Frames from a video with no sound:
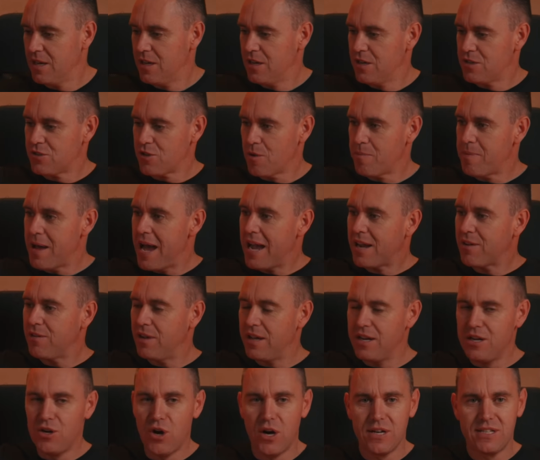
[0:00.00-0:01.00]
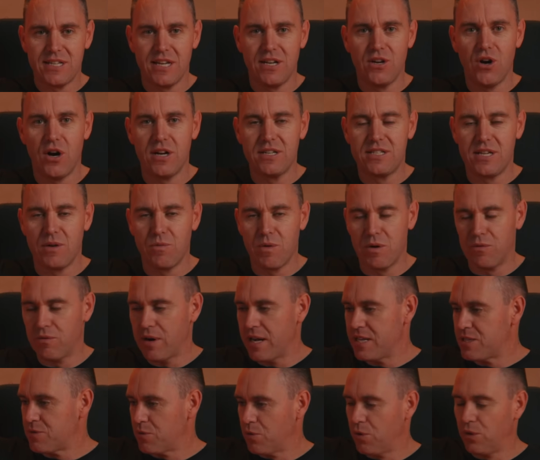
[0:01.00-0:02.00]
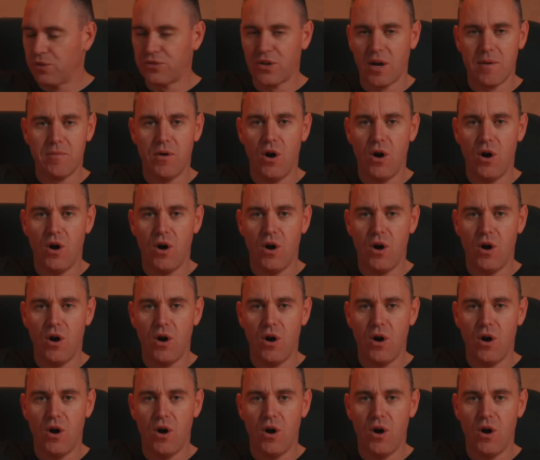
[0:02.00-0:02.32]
so back in 1990, when rates were all-time